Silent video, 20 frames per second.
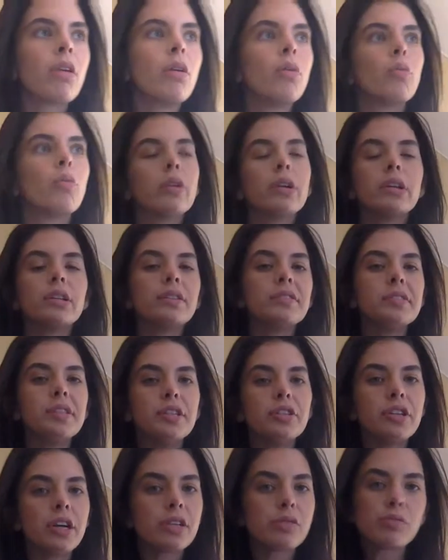We're going to see
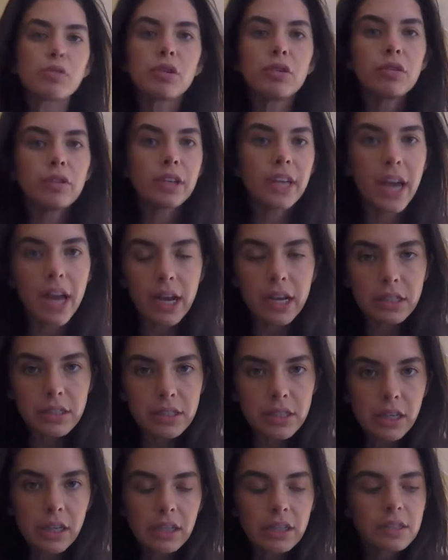Jasmine go on
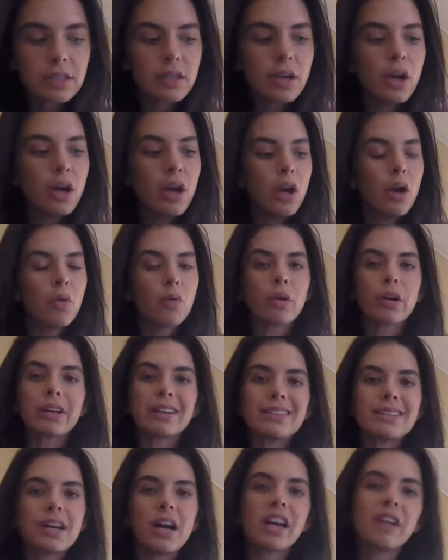castings. We're going
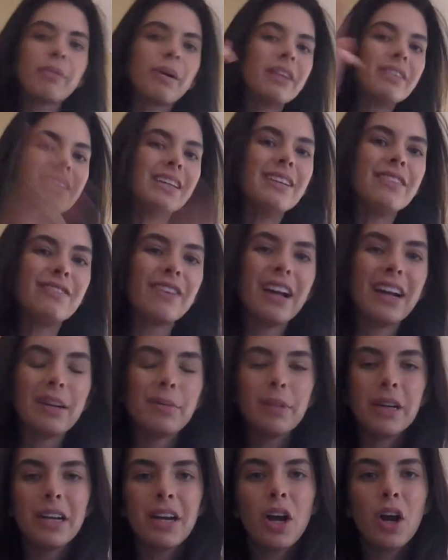to talk about the
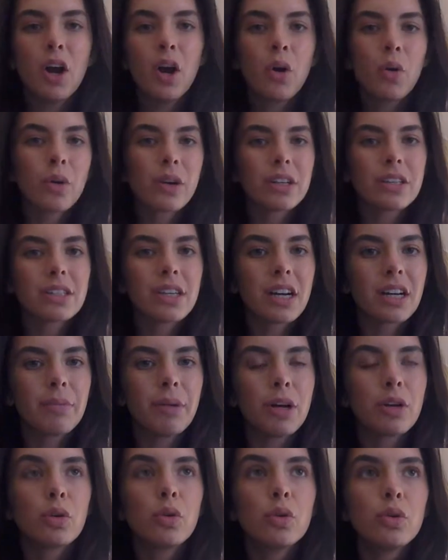environment. We're going to talk
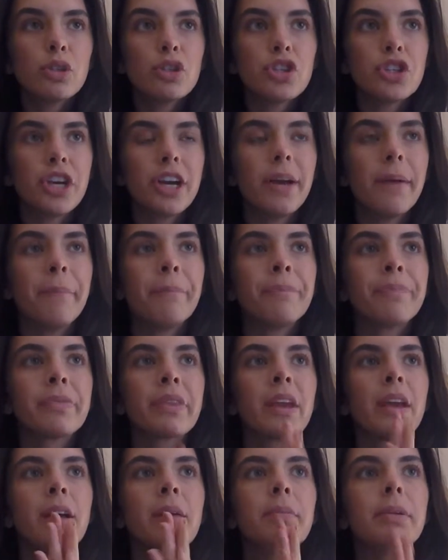about cool shit
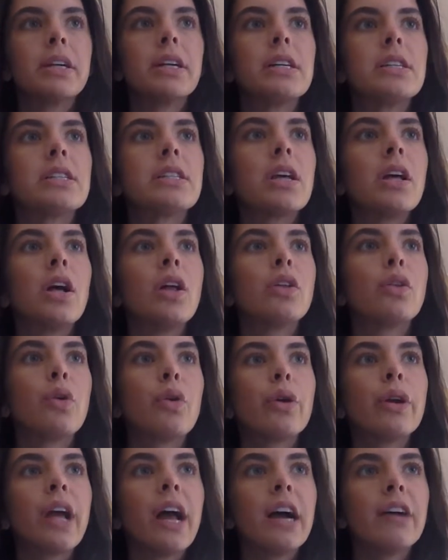because
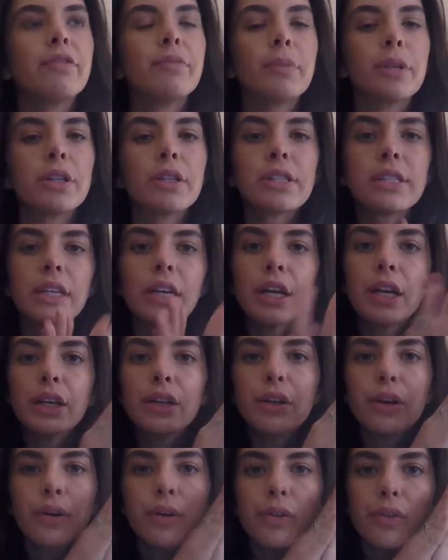Lord have mercy. And
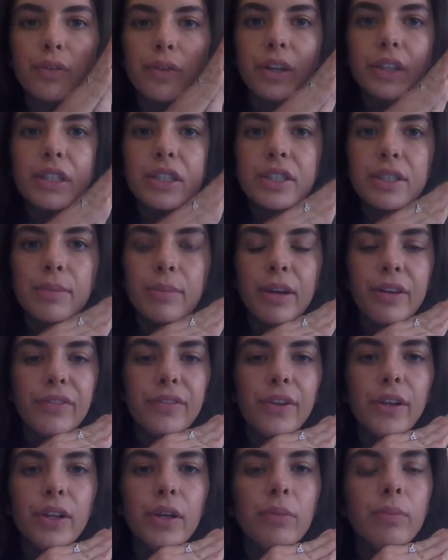no offense to my
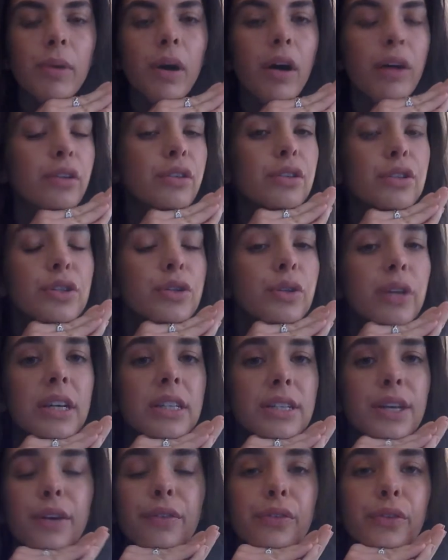fellow models, you
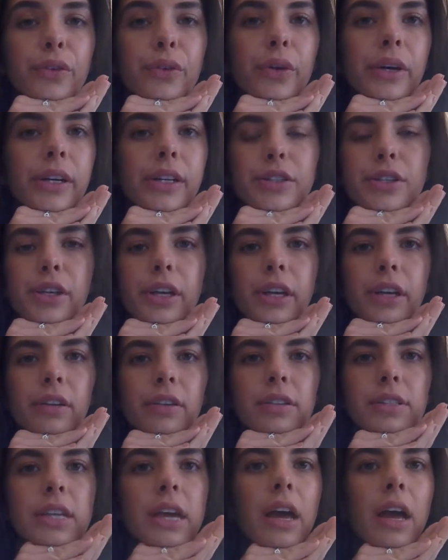guys have great channels.